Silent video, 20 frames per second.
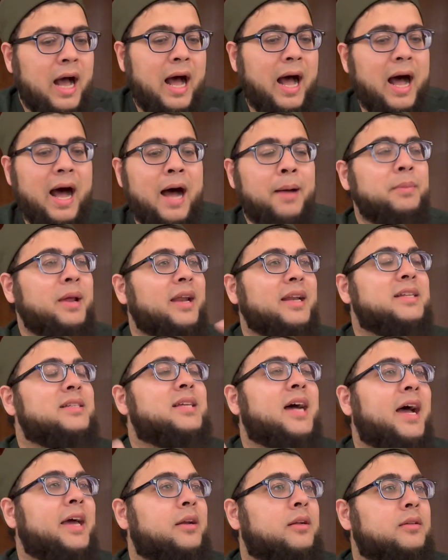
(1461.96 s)
I'm not
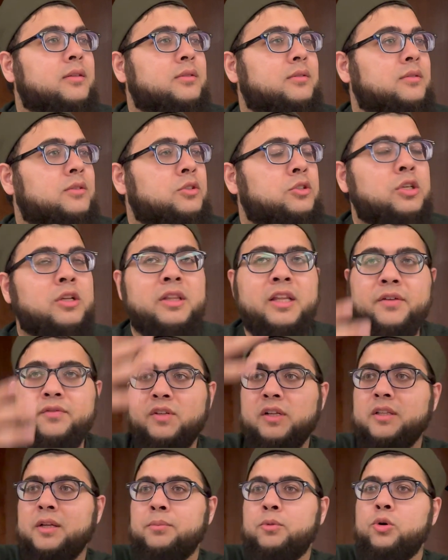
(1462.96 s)
entitled to live
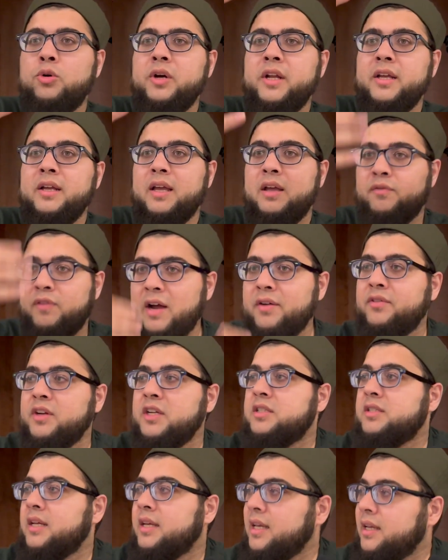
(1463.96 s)
till the morning if I
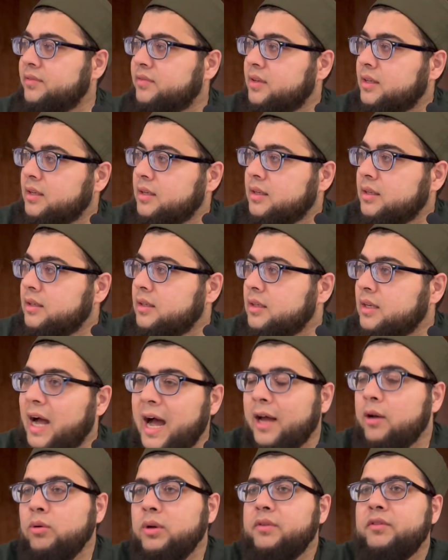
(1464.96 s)
reach the evening.
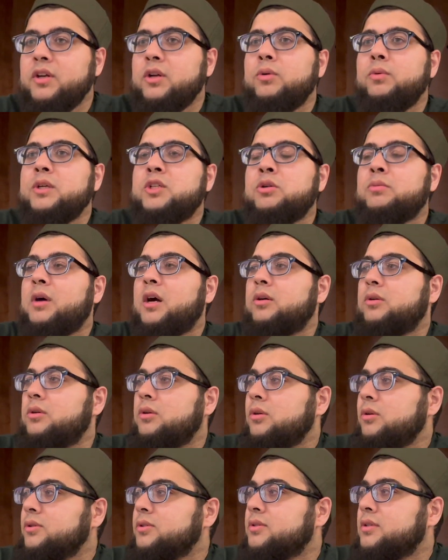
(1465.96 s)
I don't even know what tomorrow
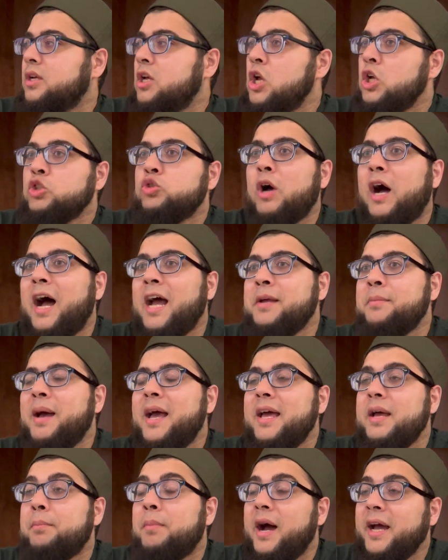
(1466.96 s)
holds. So I
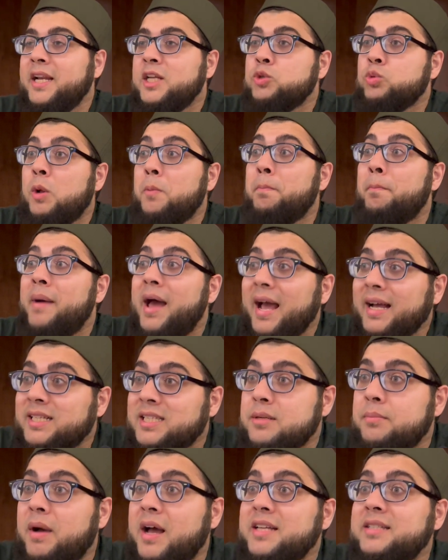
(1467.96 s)
might as well
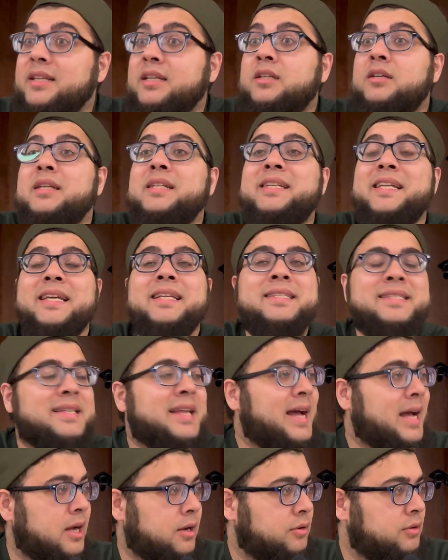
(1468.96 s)
maximize the good deeds
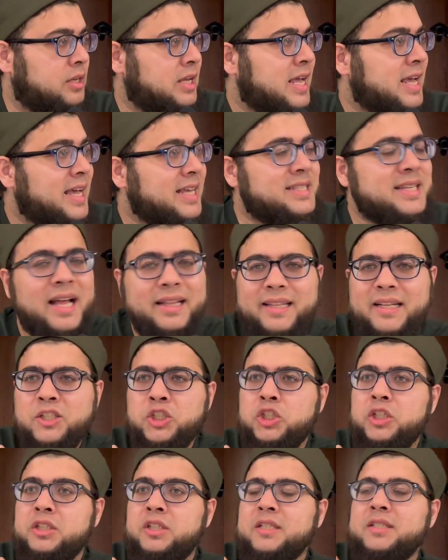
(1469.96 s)
now. It's not that
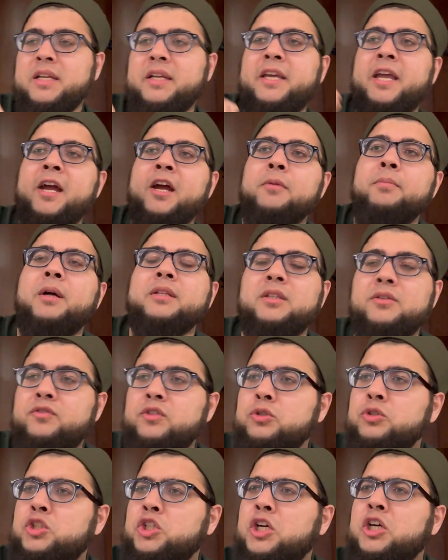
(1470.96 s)
she doesn't care about the
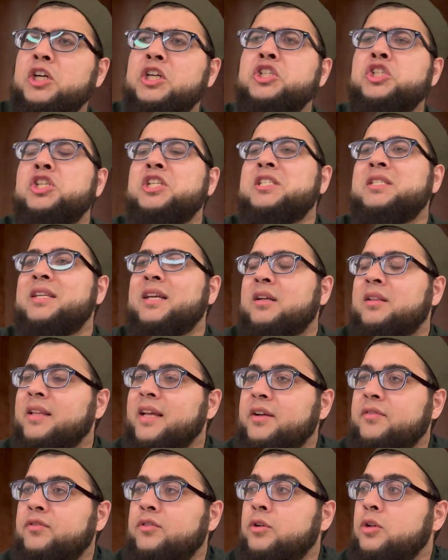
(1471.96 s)
future and she's
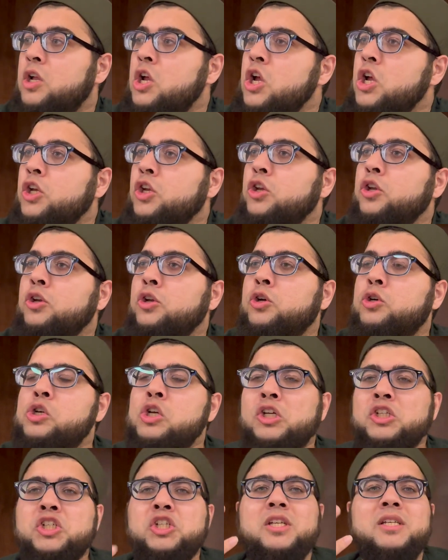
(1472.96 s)
neglectful.
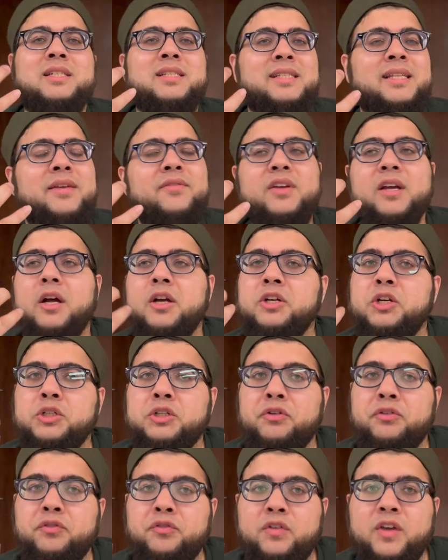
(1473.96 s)
No. She's living under the
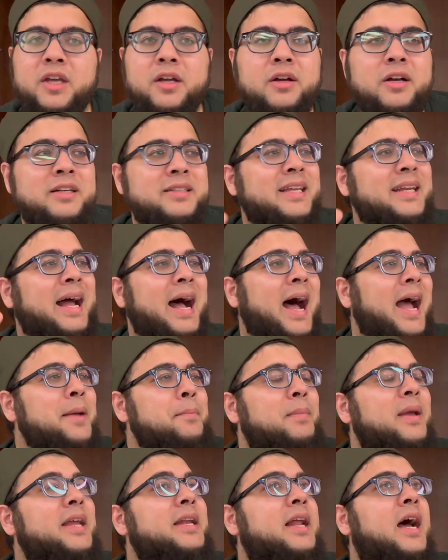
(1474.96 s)
fear that I
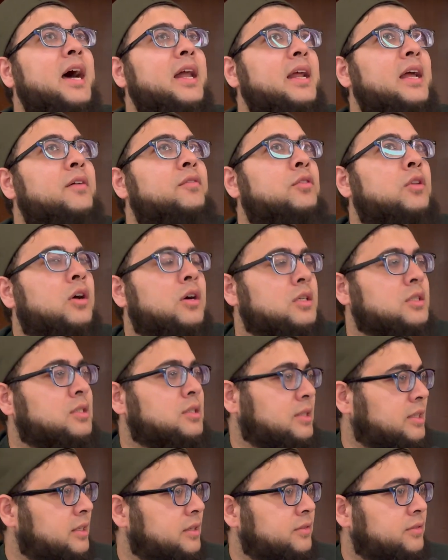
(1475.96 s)
may not have long to
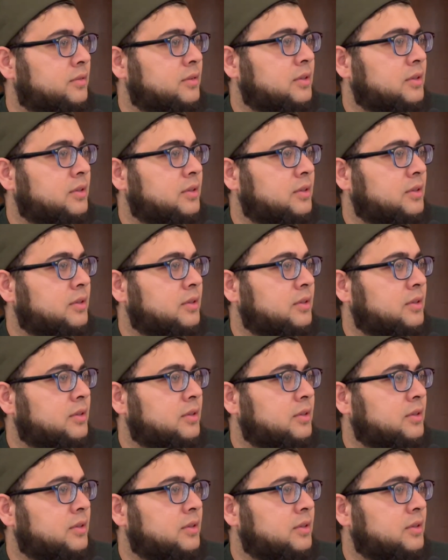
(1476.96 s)
live.